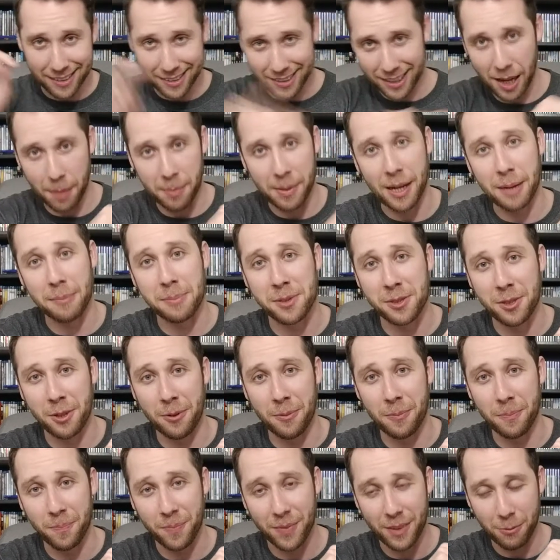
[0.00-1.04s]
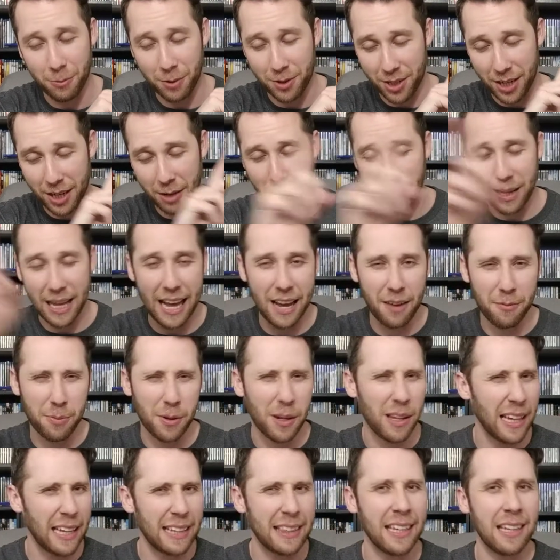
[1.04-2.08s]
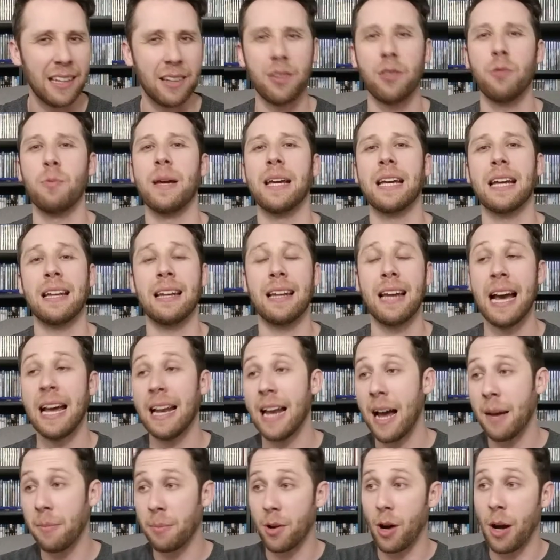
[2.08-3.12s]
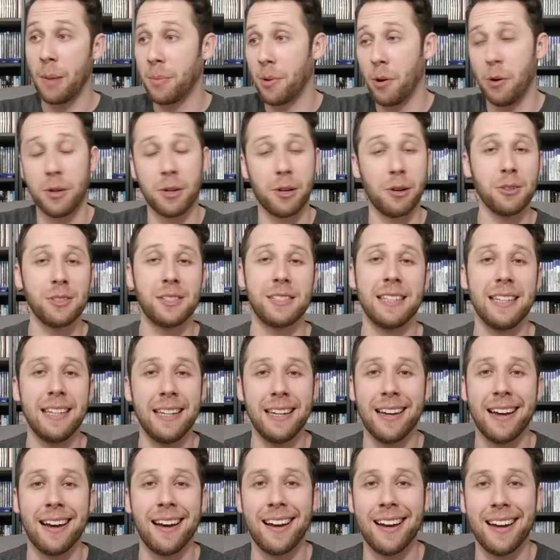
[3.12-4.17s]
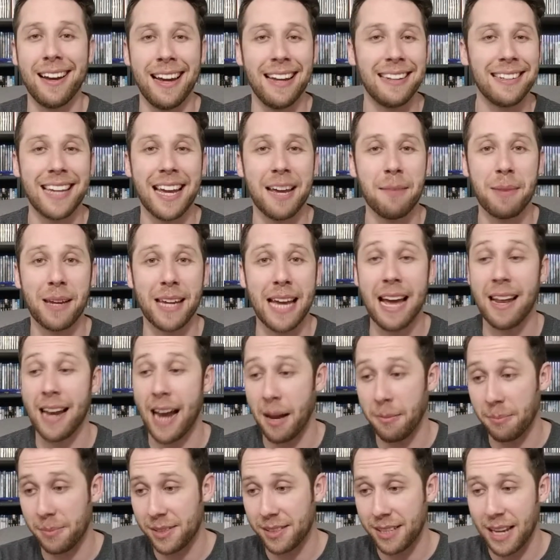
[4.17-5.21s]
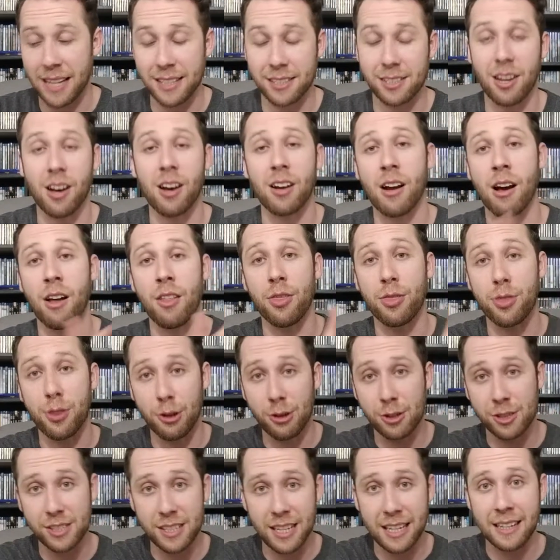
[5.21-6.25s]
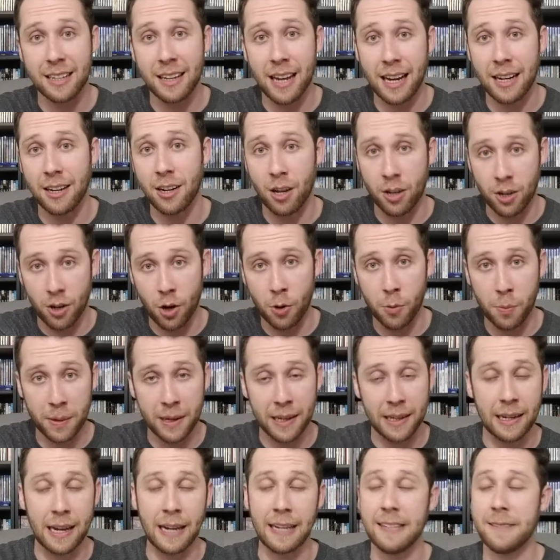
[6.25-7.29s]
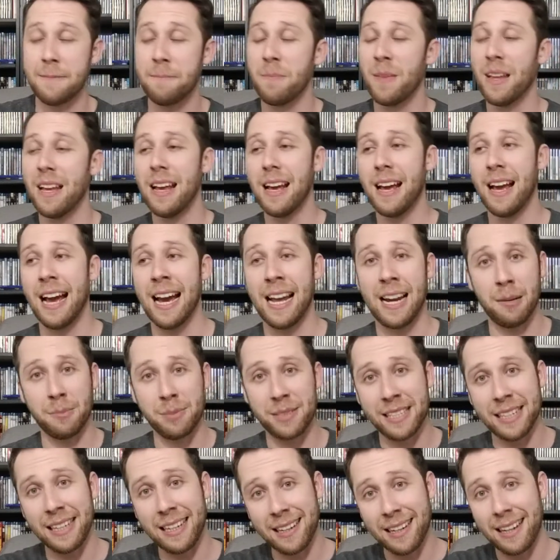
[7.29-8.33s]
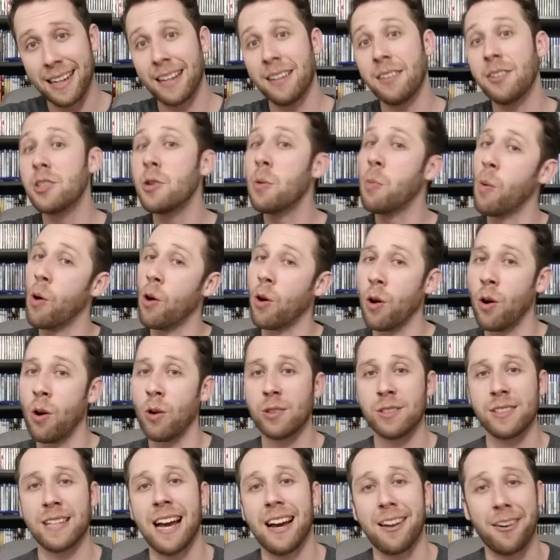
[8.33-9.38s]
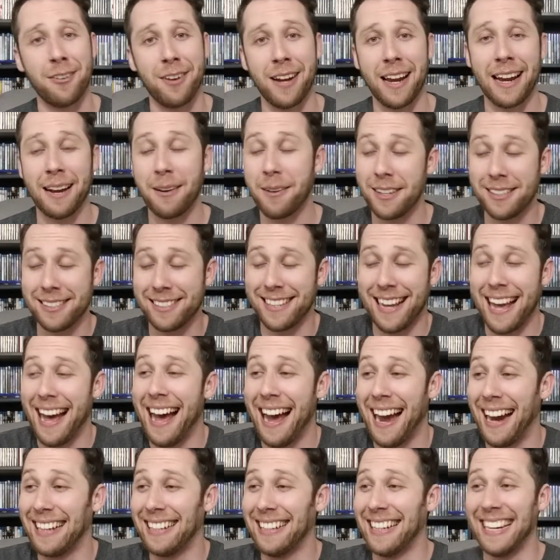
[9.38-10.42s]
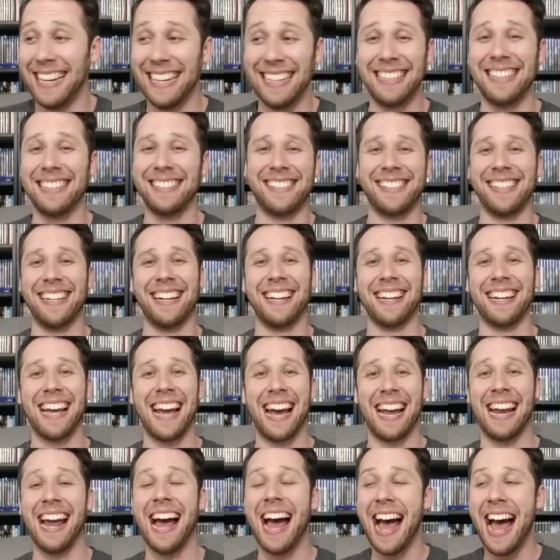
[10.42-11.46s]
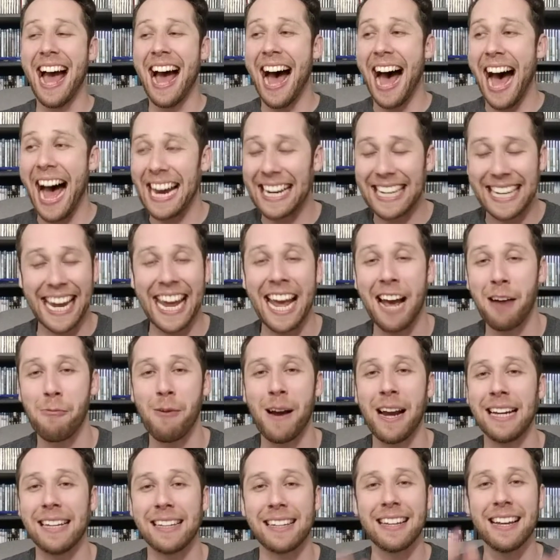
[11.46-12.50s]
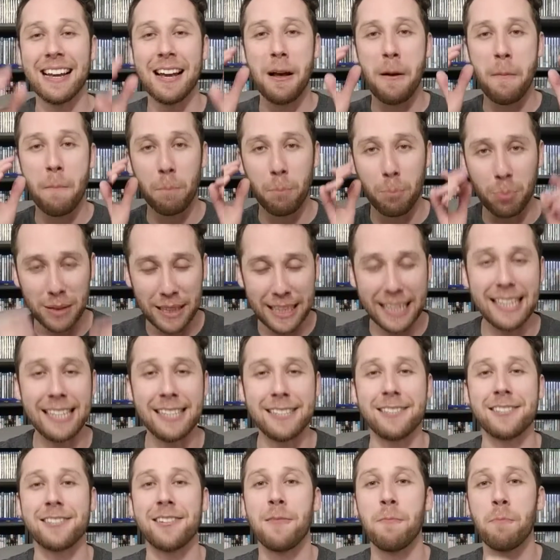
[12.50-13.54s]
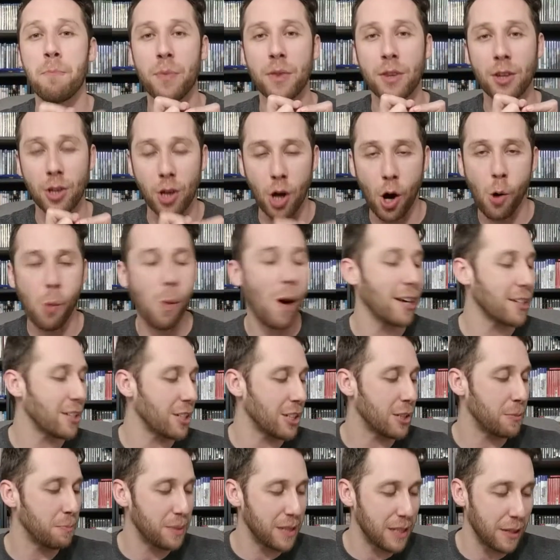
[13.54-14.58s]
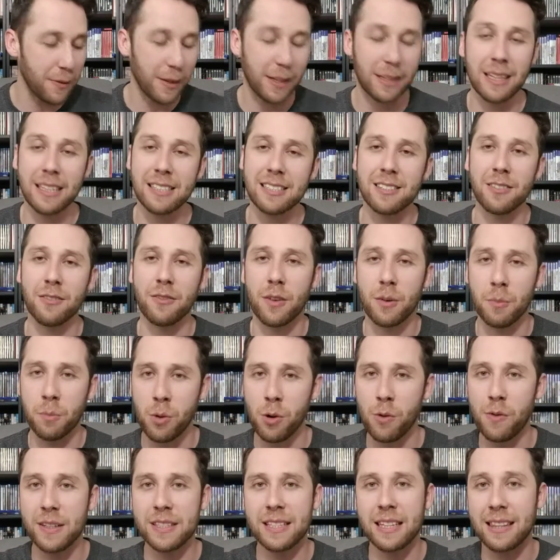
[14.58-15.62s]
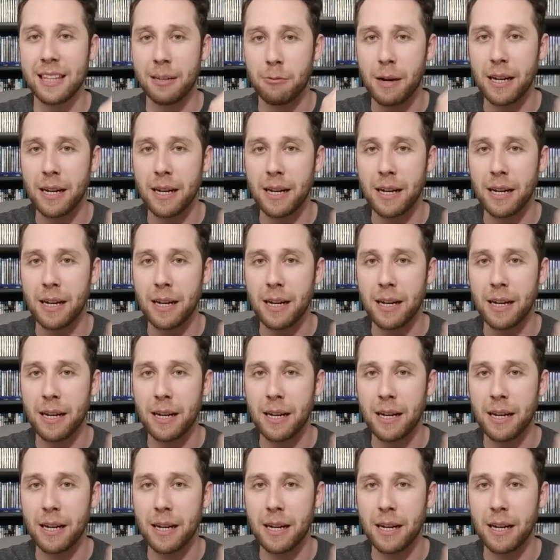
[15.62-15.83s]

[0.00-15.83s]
coming up soon, which I will have probably at the end of the weekend. And I'm going to go see Endgame again. I saw it on Thursday night, on opening night, and I'm seeing it again tomorrow, Saturday, because I need to see it again. I can't wait. Please, go watch a specific list of movies that they